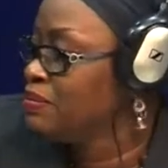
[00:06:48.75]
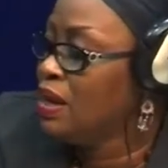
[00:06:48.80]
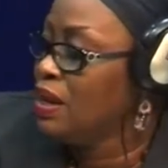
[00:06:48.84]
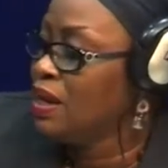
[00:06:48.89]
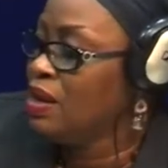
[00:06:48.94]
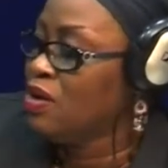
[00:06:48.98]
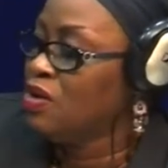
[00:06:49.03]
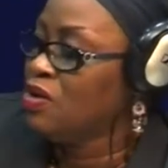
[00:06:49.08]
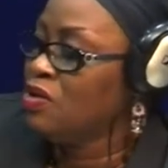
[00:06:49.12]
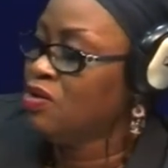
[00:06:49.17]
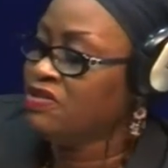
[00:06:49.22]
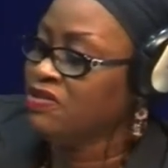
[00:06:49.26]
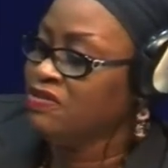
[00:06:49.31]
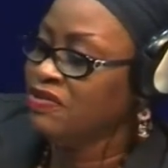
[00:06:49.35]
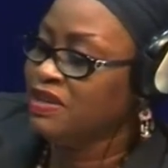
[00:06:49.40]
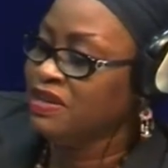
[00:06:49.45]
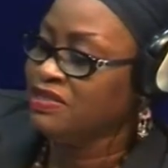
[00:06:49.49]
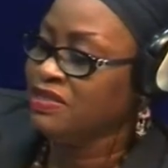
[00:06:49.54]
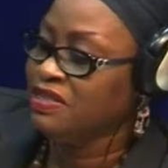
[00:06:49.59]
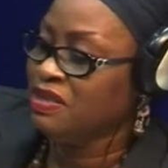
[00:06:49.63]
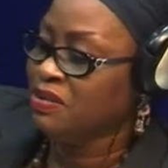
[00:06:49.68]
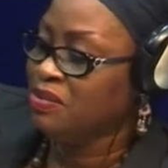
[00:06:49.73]
Now,
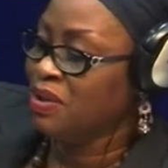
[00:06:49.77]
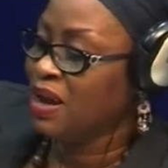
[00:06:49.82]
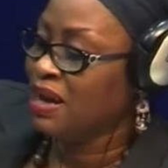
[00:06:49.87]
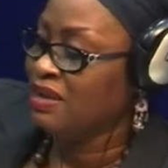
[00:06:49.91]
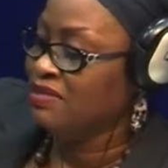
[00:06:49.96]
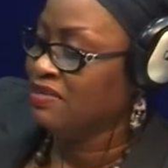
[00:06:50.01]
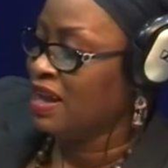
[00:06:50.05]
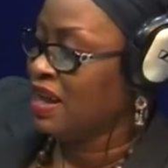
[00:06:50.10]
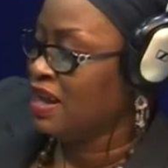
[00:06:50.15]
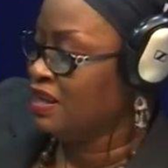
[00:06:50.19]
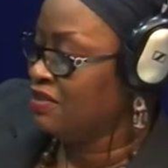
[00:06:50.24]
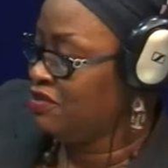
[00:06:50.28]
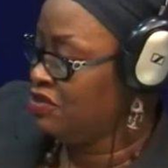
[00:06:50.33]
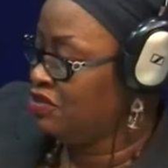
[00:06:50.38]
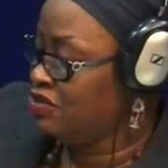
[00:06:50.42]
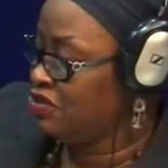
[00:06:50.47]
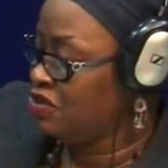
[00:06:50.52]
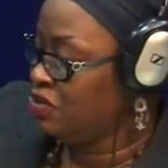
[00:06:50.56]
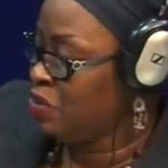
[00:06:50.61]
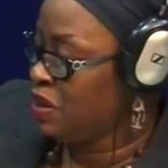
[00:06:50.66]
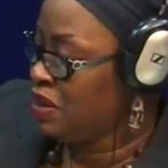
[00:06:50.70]
cultivating the right attitude.